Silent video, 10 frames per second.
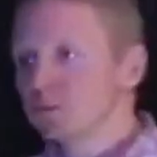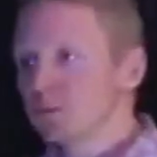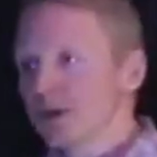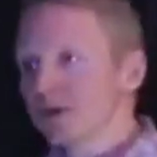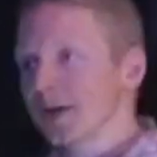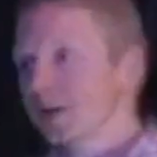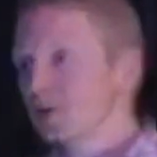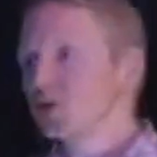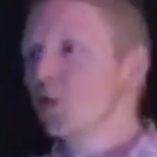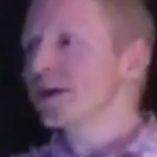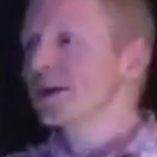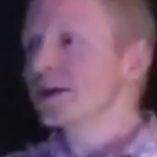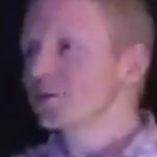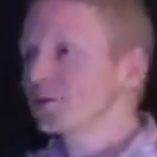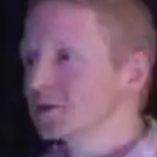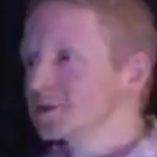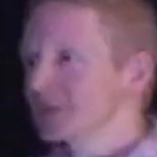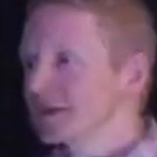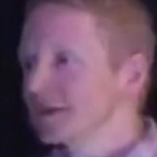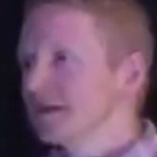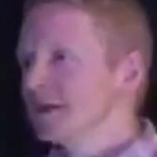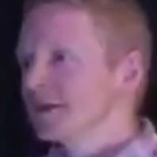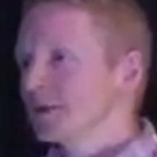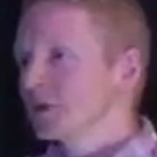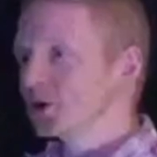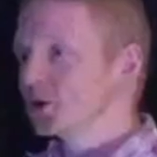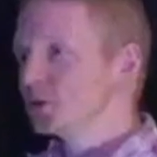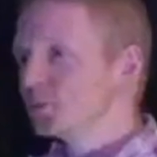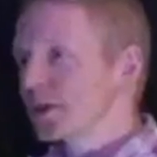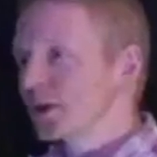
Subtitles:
prayer. I know nobody ever feels like they're a good prayer.